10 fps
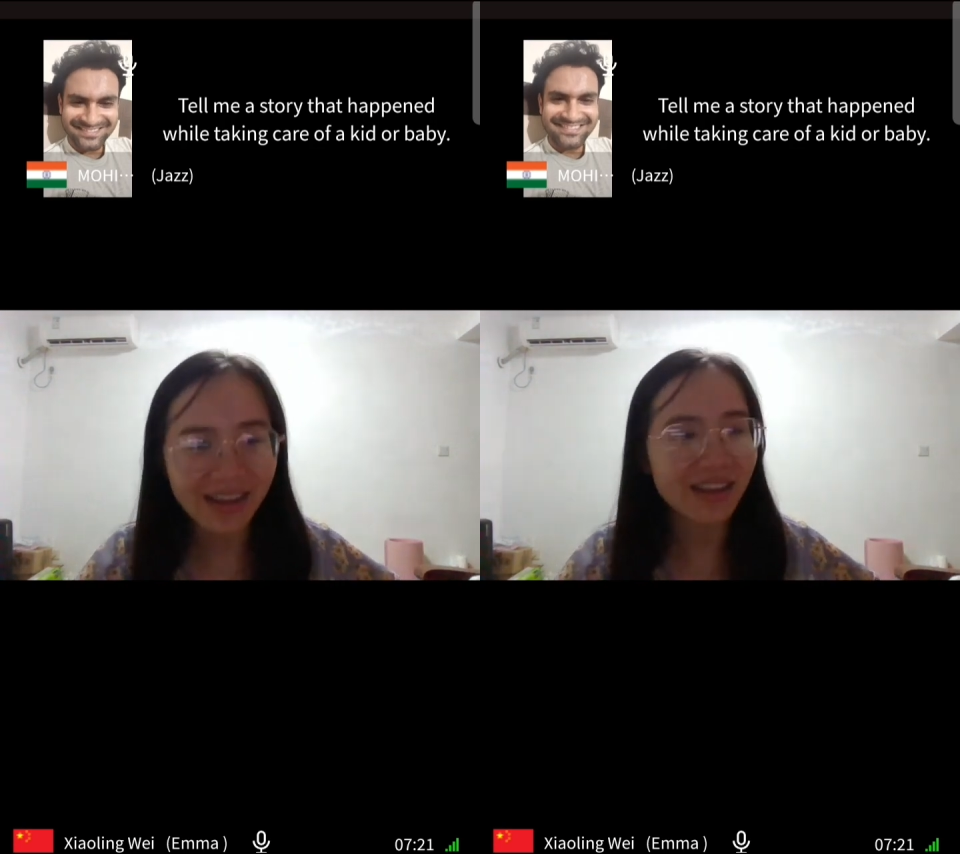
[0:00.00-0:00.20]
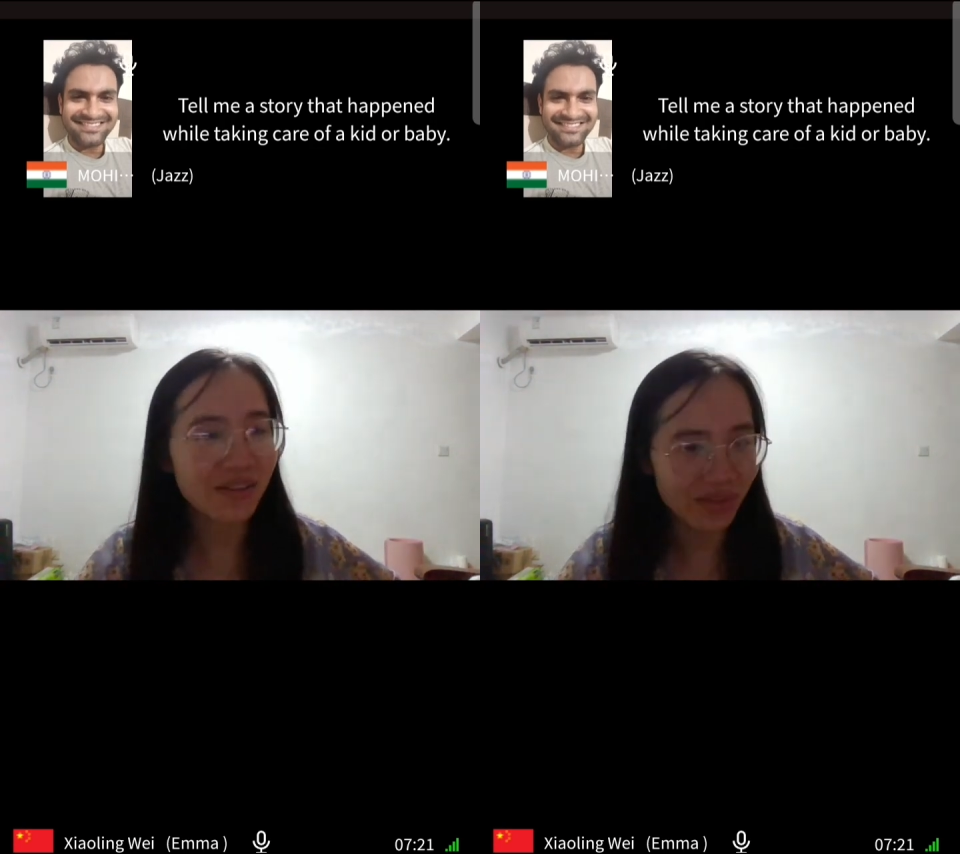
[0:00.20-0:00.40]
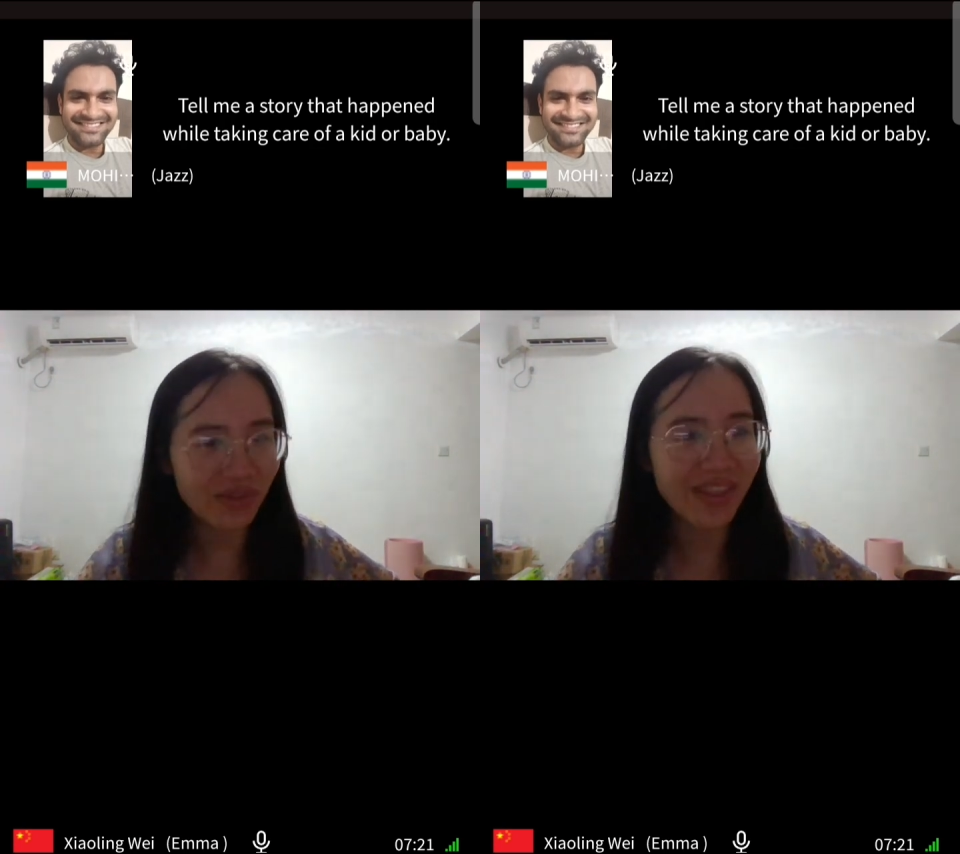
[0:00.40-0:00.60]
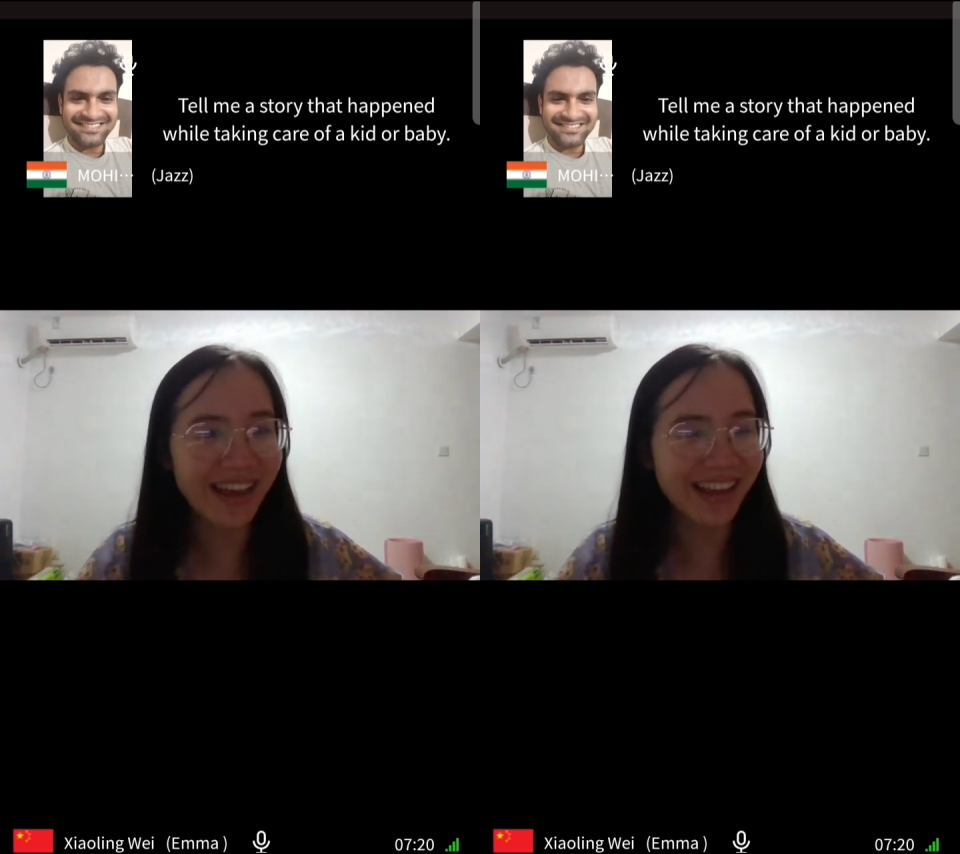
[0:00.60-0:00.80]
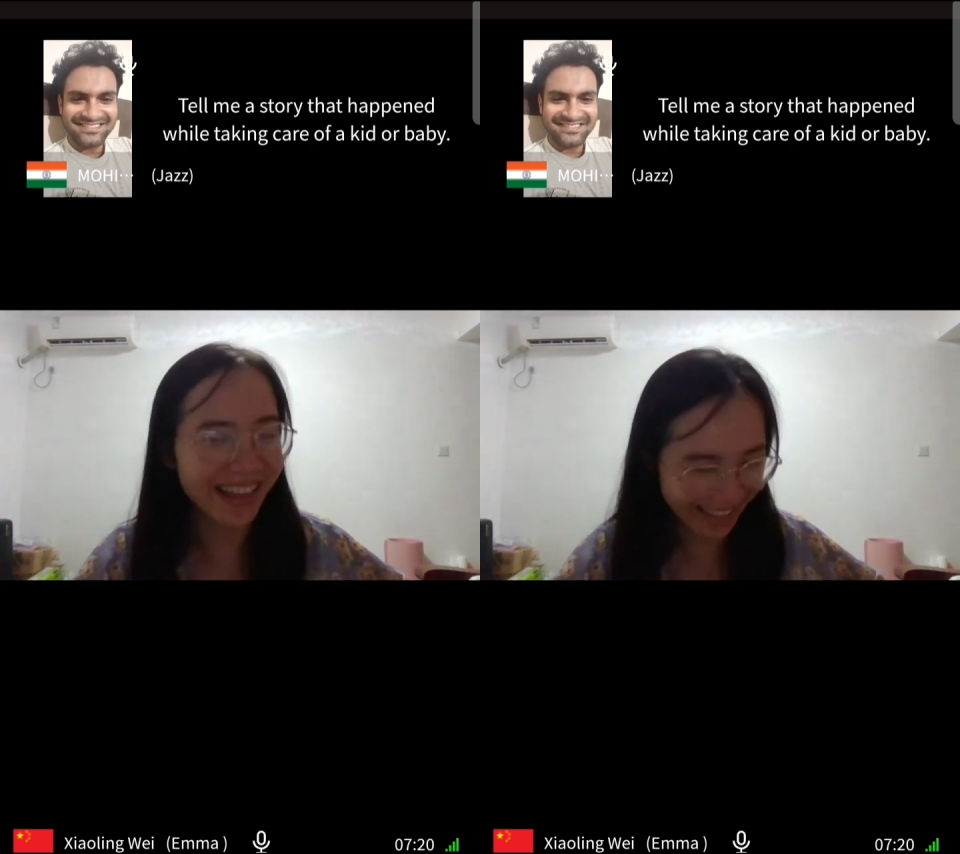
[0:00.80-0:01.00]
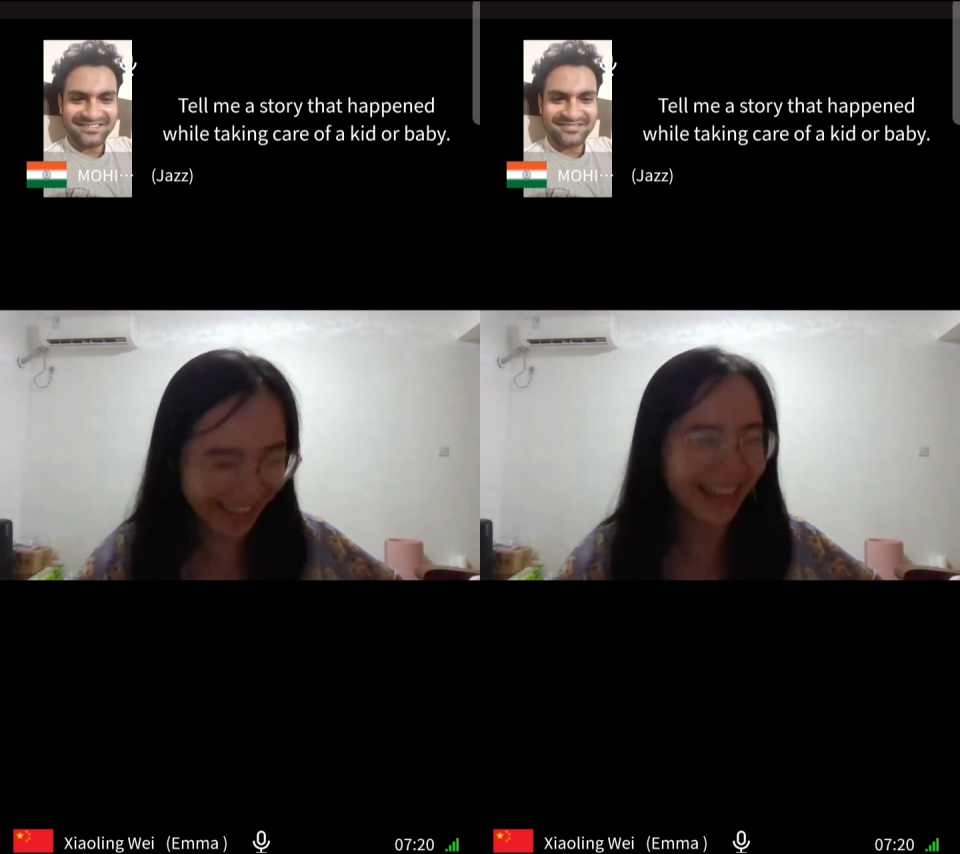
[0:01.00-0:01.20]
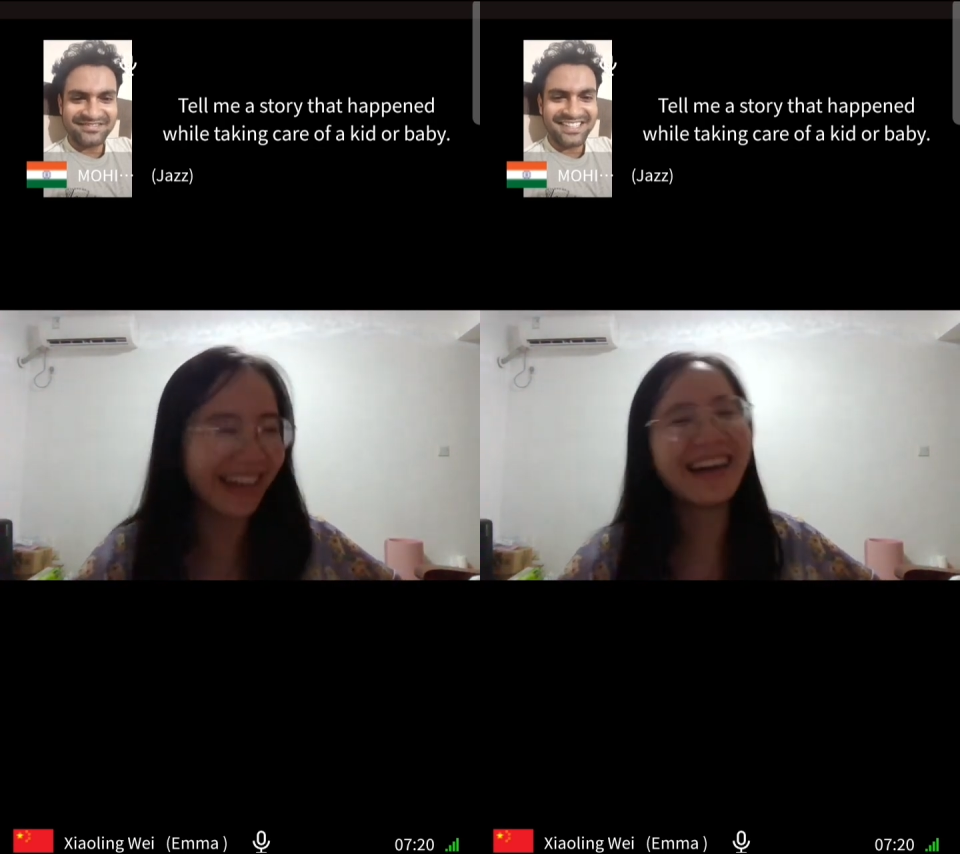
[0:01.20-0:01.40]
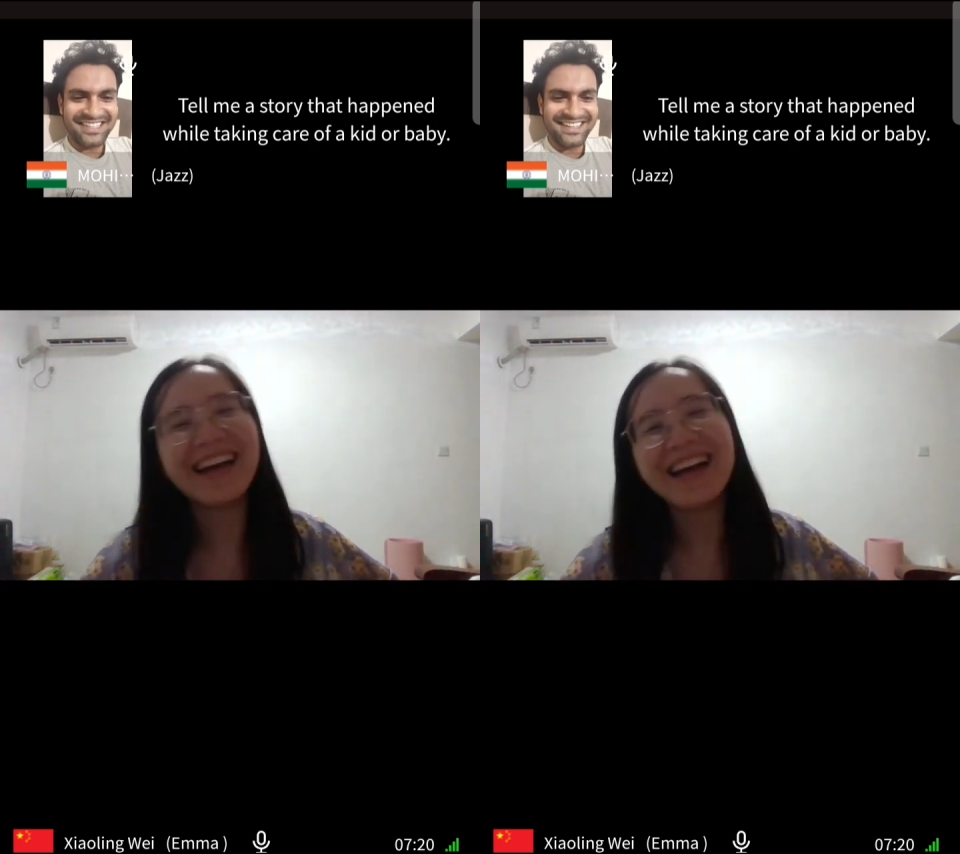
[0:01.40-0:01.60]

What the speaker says: I can feel that. Yeah.